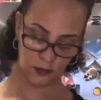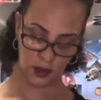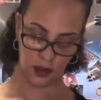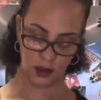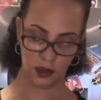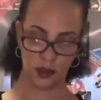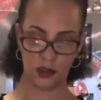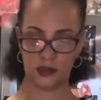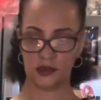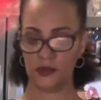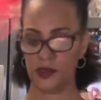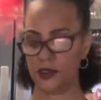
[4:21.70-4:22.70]
good little
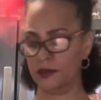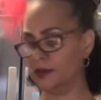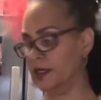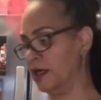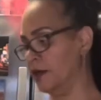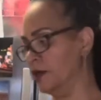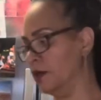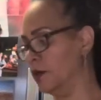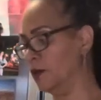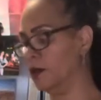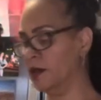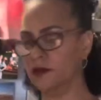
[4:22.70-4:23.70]
sprinkle there. You don't
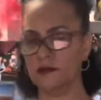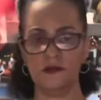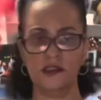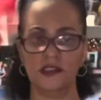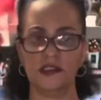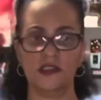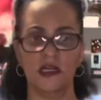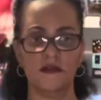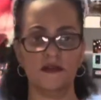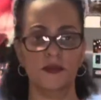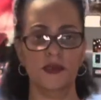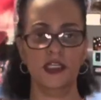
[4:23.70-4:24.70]
want your
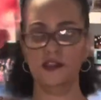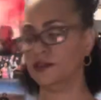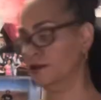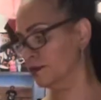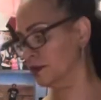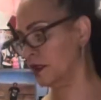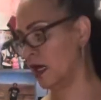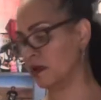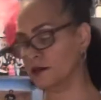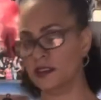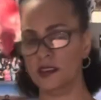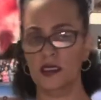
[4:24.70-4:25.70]
stuff to be too
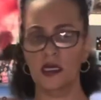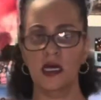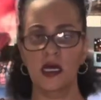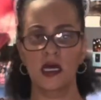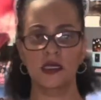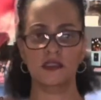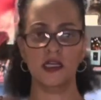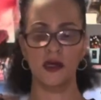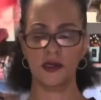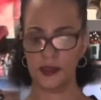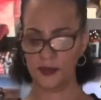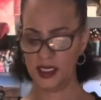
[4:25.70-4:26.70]
salty.
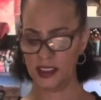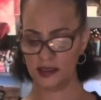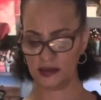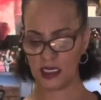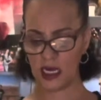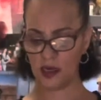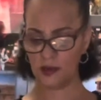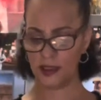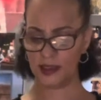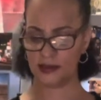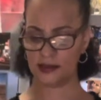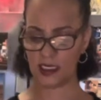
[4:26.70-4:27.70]
Turkey meat is
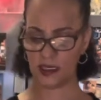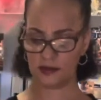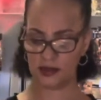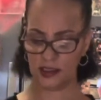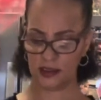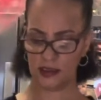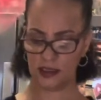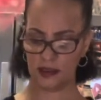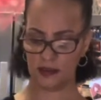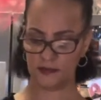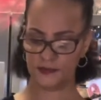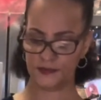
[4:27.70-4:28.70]
already salty
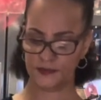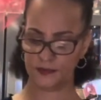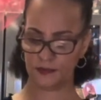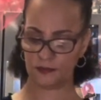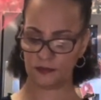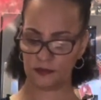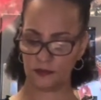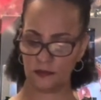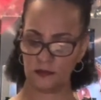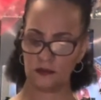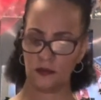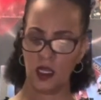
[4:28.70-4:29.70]
enough.
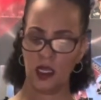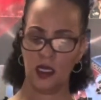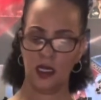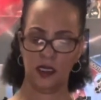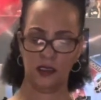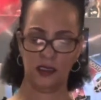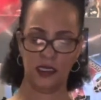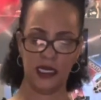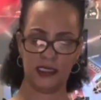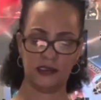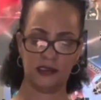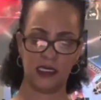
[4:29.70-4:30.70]
Now the
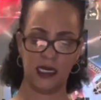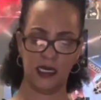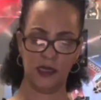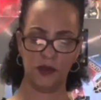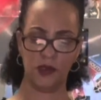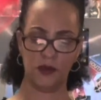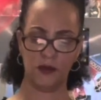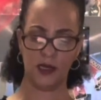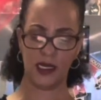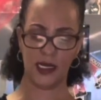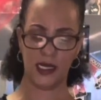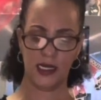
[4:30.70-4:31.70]
next thing we're gonna
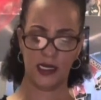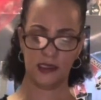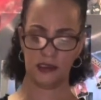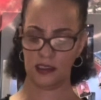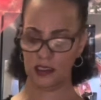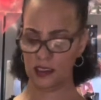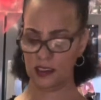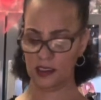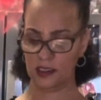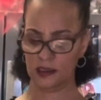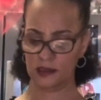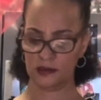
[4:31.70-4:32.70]
add
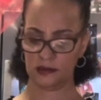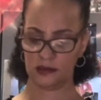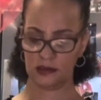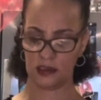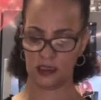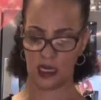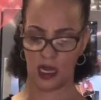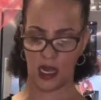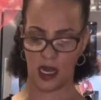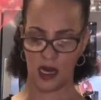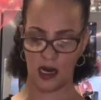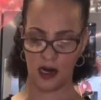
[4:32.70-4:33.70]
is
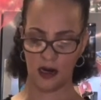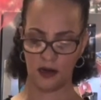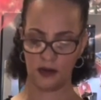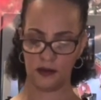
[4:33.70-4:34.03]
our